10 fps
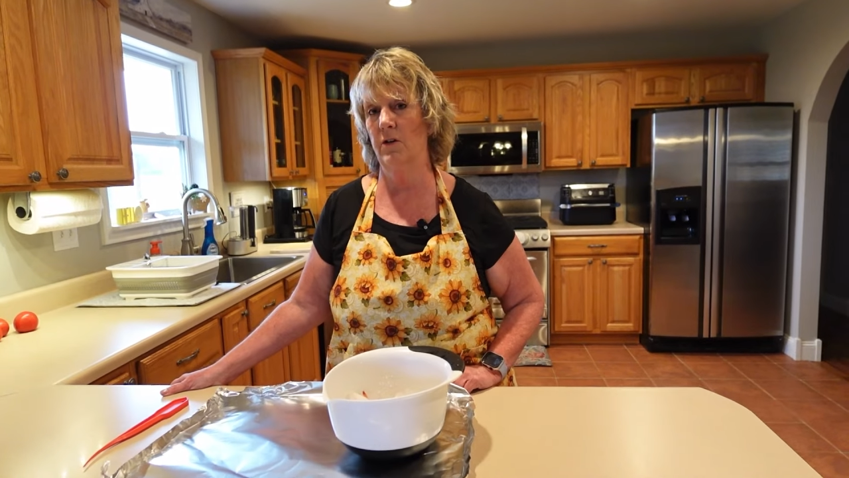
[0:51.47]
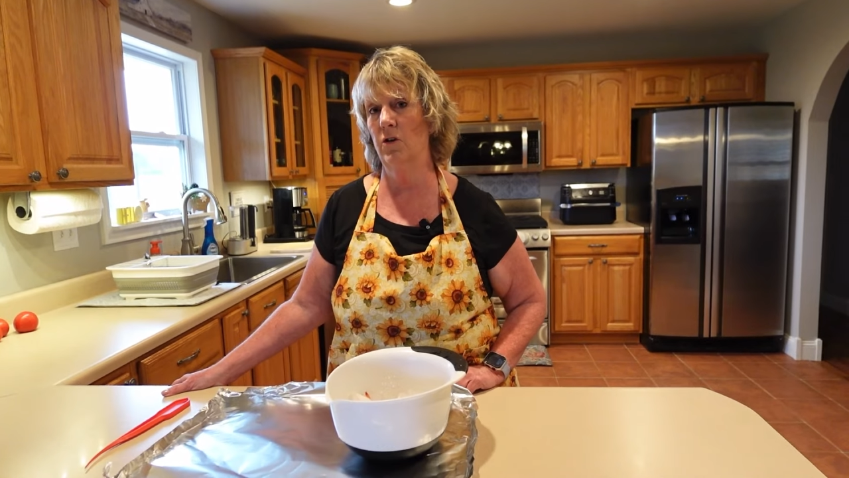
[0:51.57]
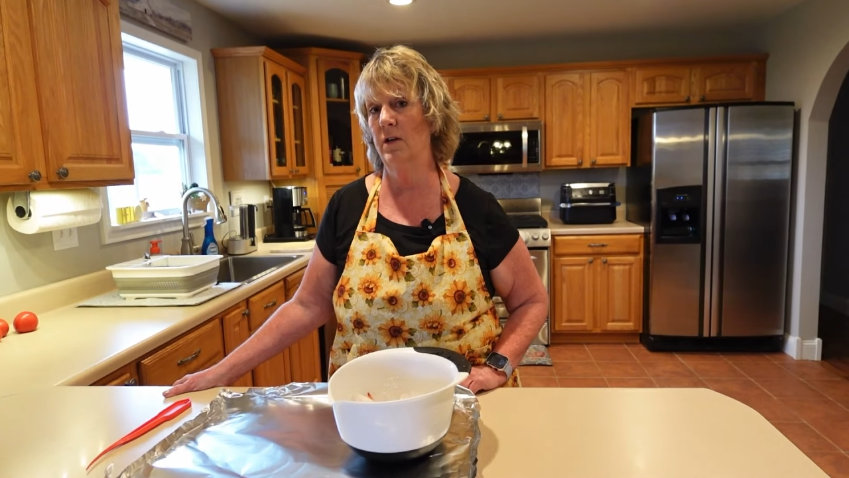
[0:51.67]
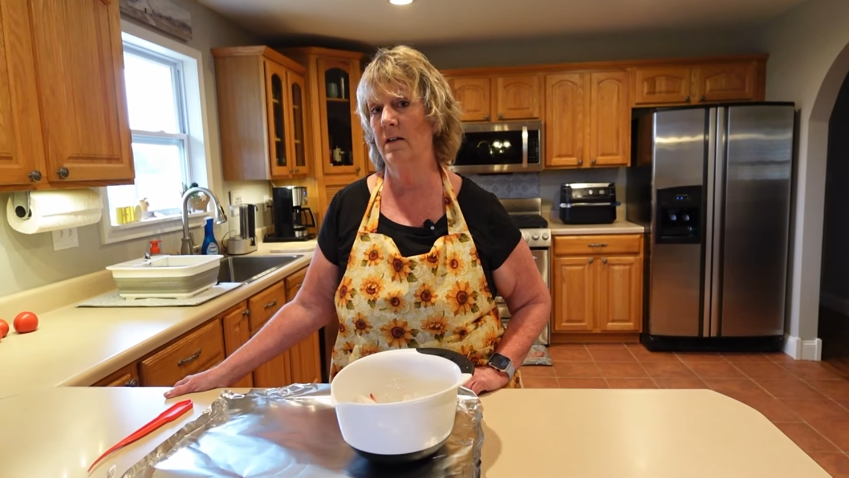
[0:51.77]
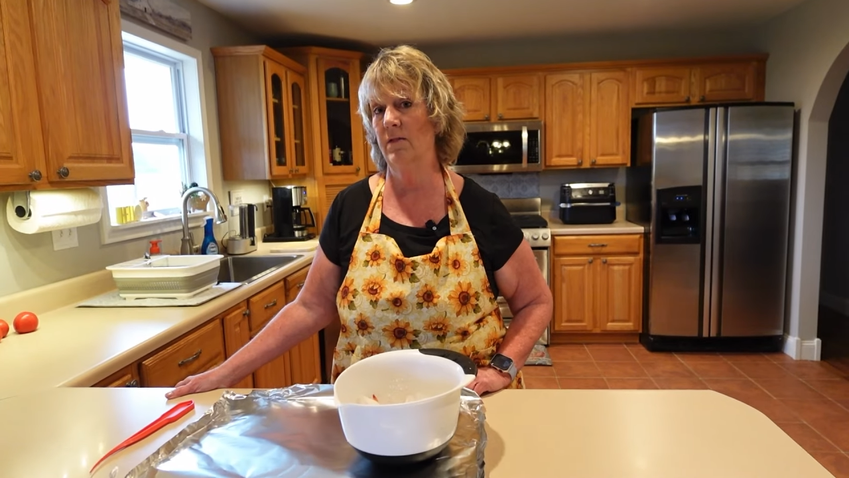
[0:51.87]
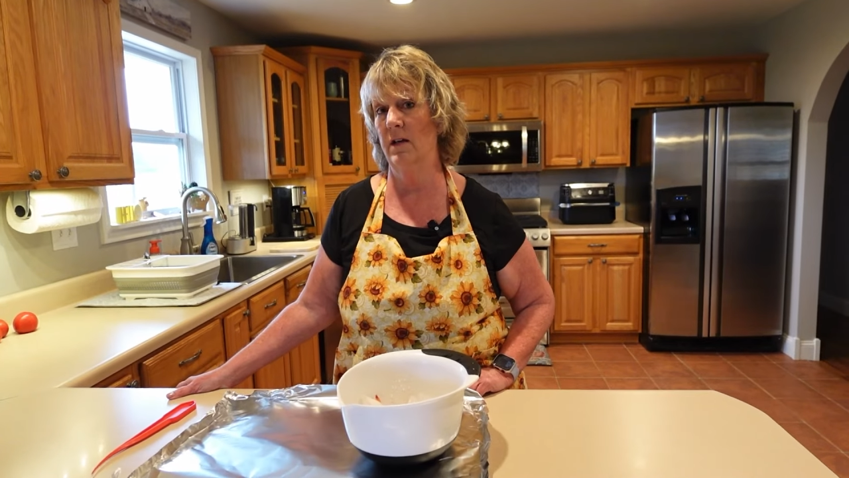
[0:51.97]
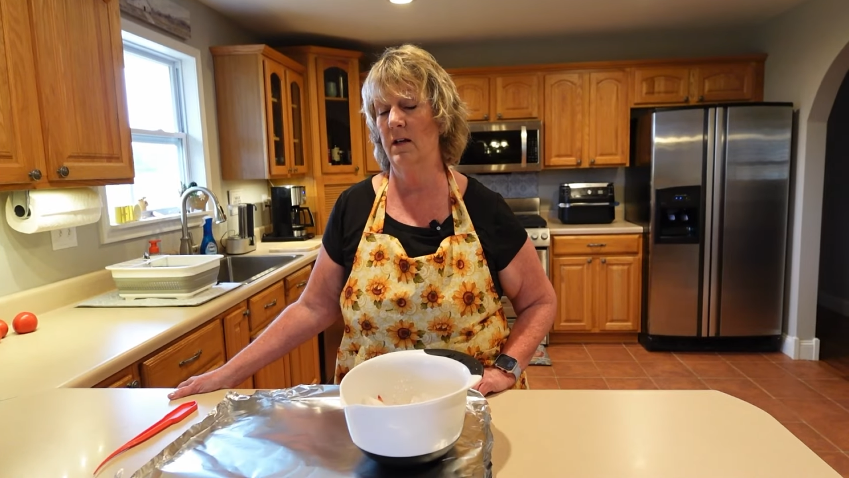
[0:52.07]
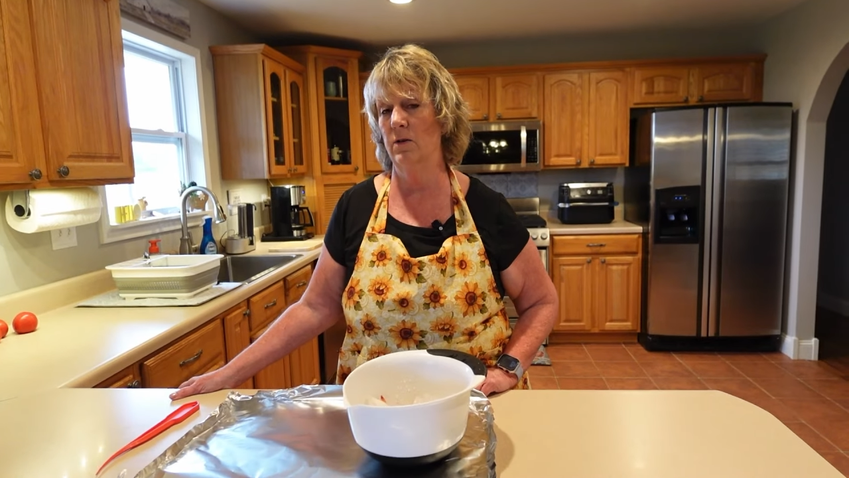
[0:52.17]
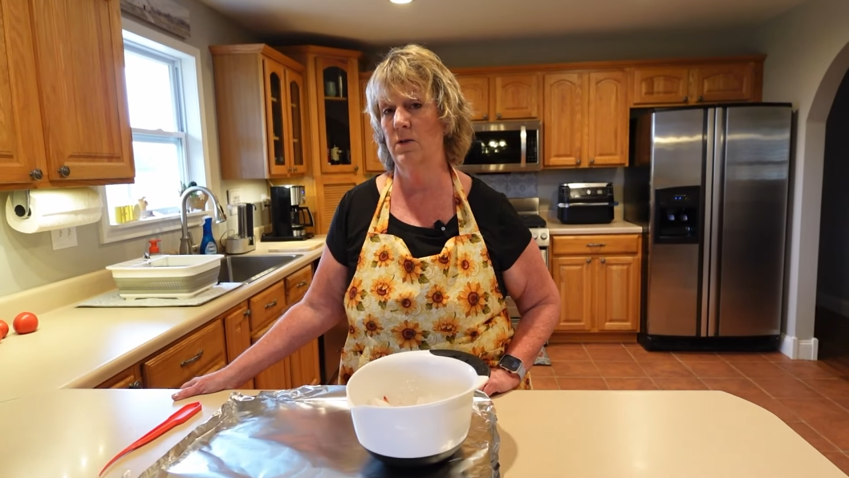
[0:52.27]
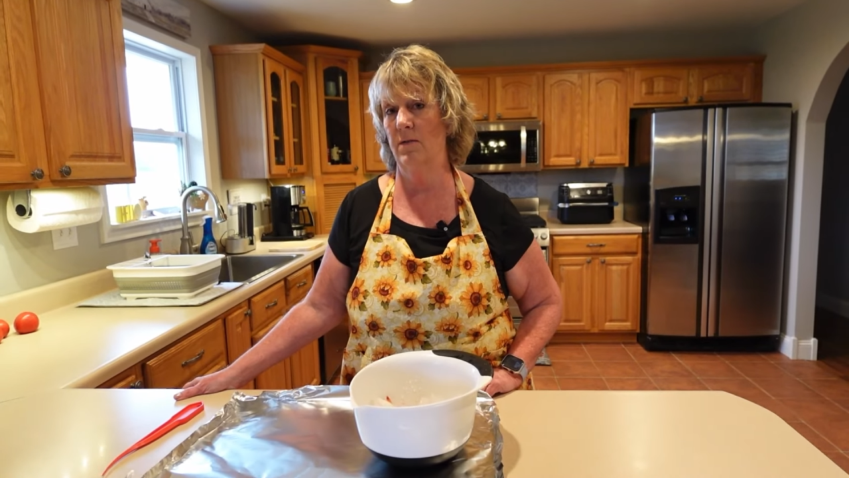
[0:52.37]
cooking
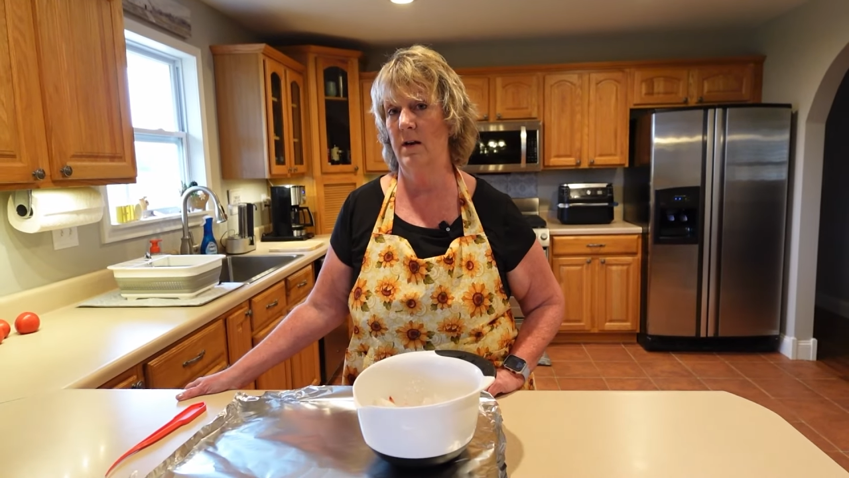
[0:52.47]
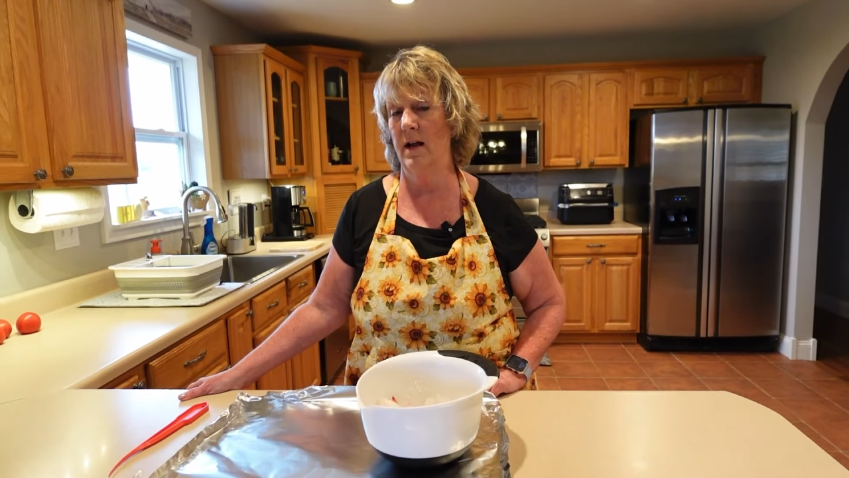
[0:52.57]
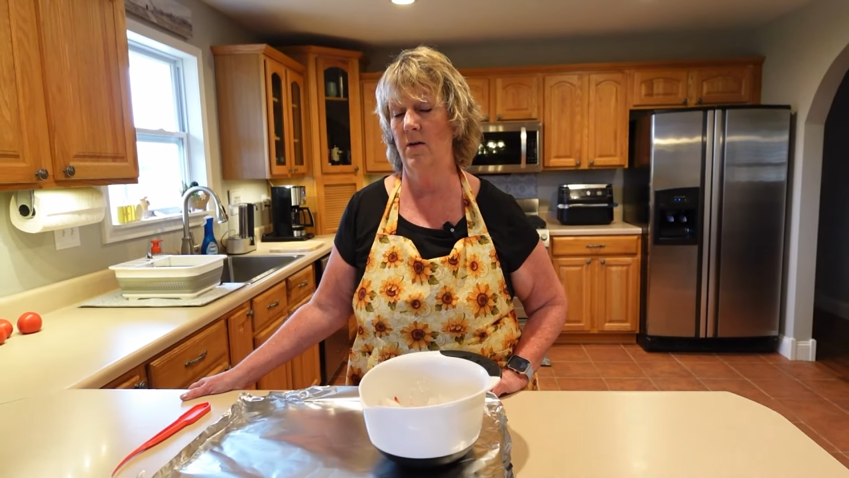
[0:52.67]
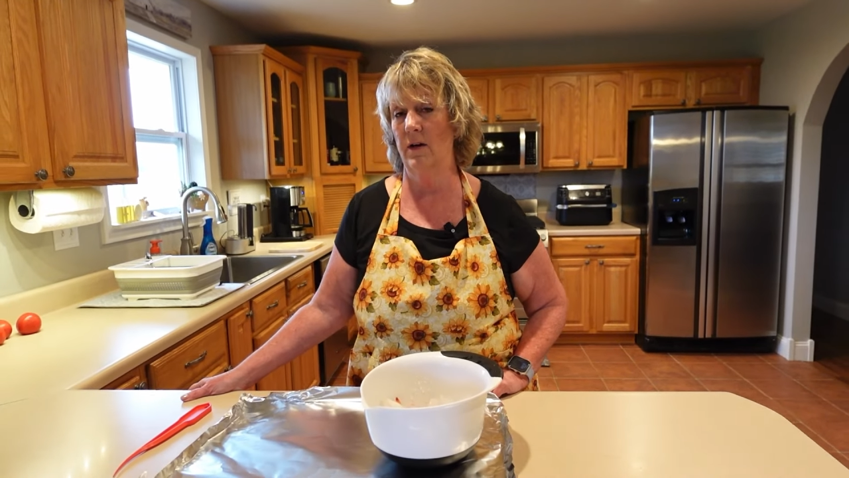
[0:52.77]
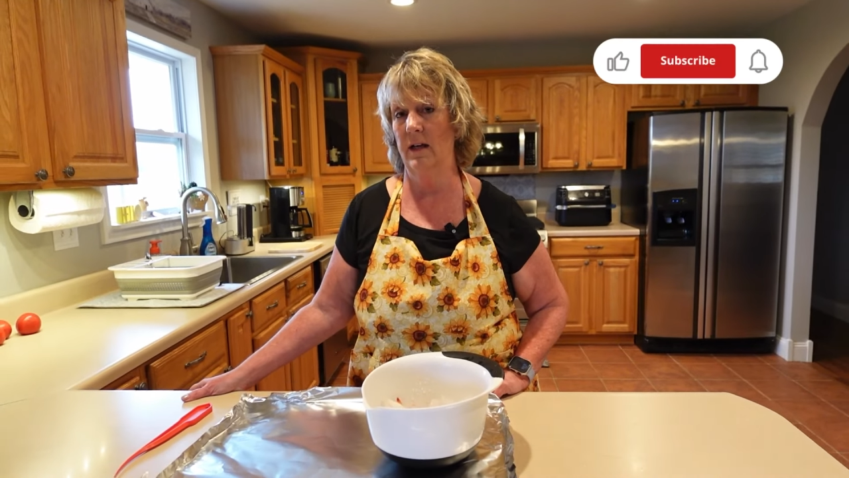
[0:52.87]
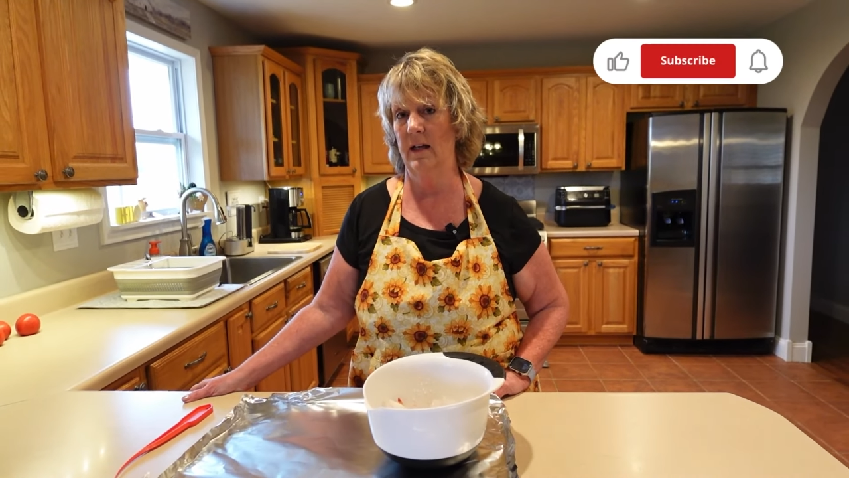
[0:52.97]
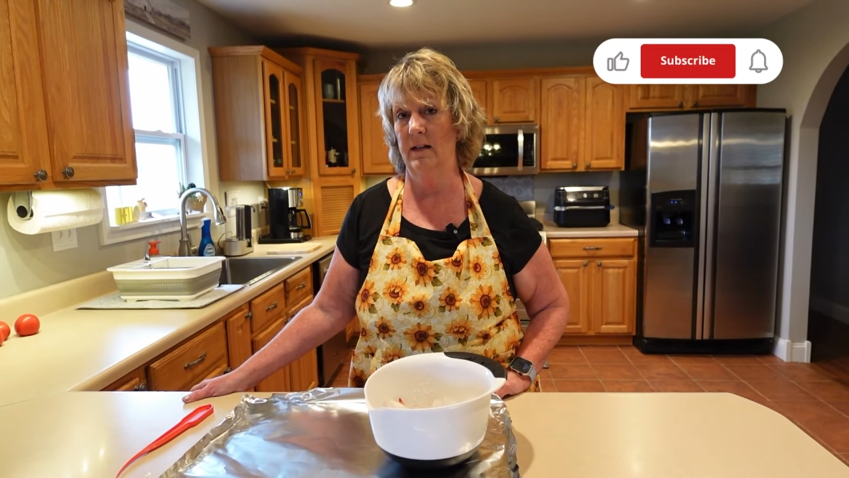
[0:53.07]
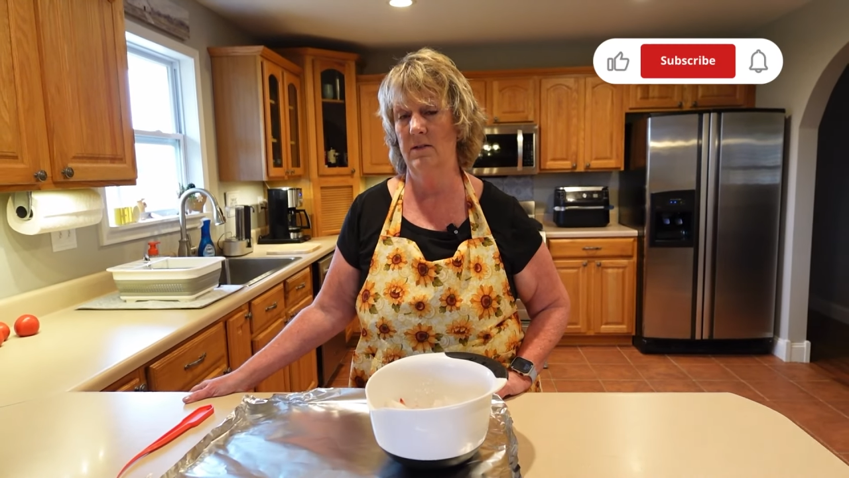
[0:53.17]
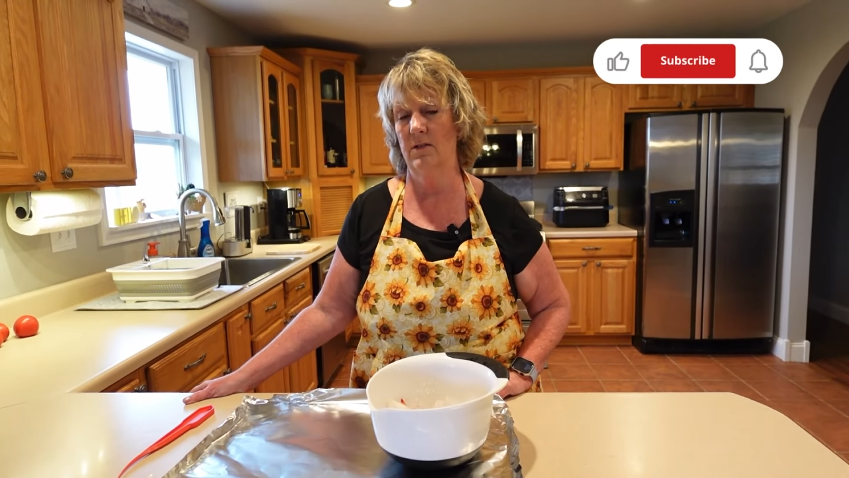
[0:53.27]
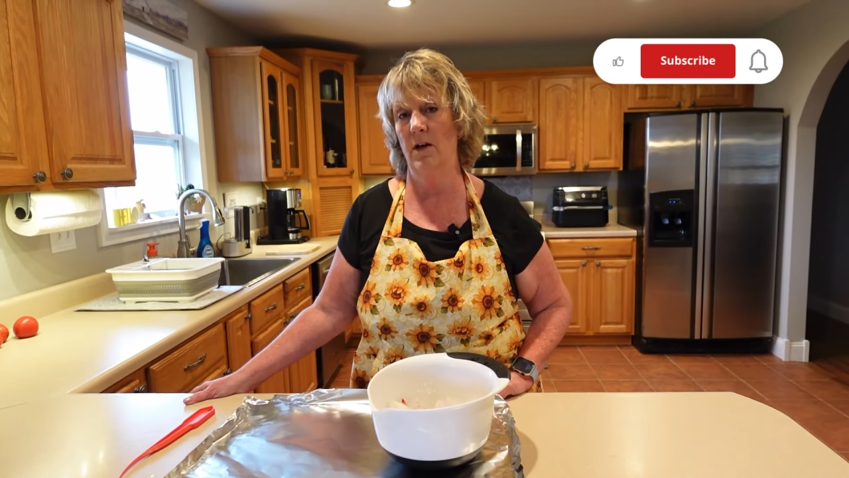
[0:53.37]
videos every now and
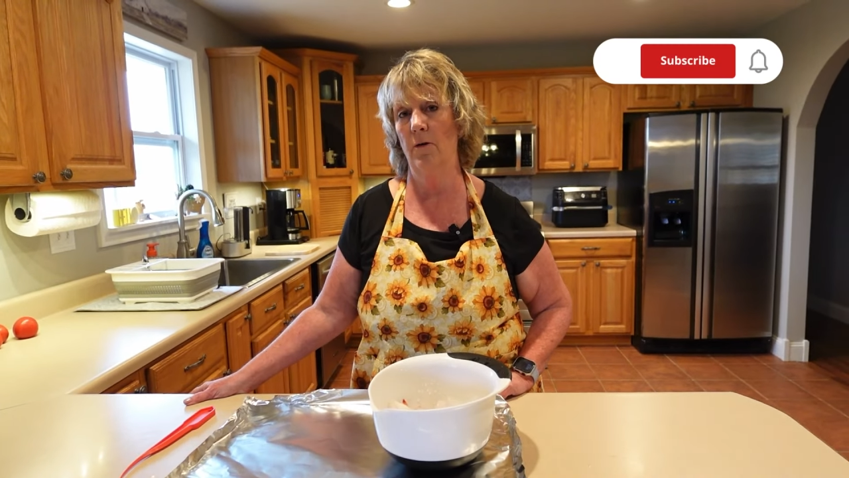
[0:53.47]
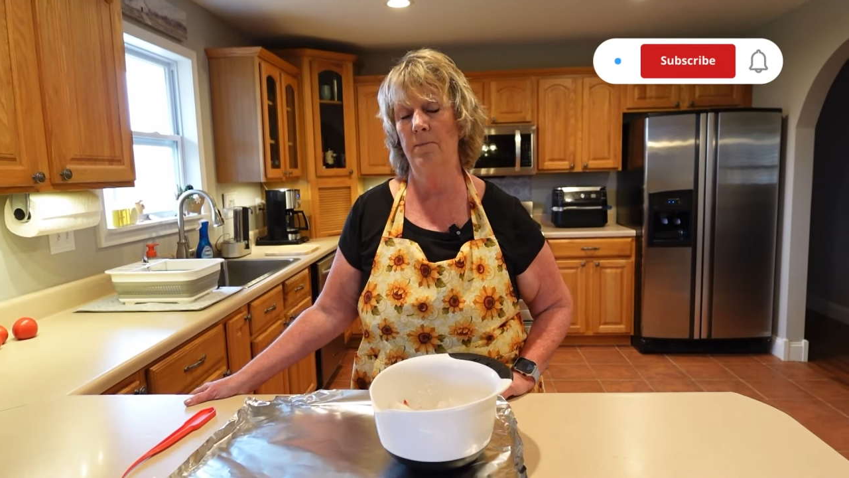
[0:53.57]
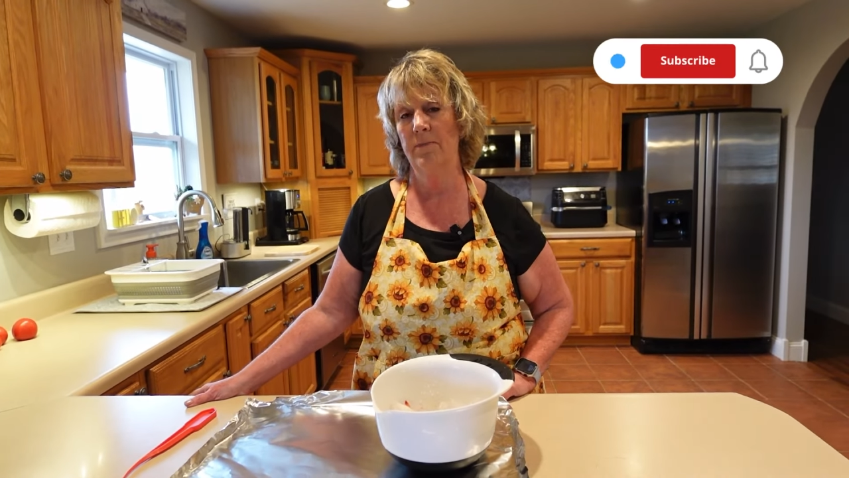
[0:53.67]
again. So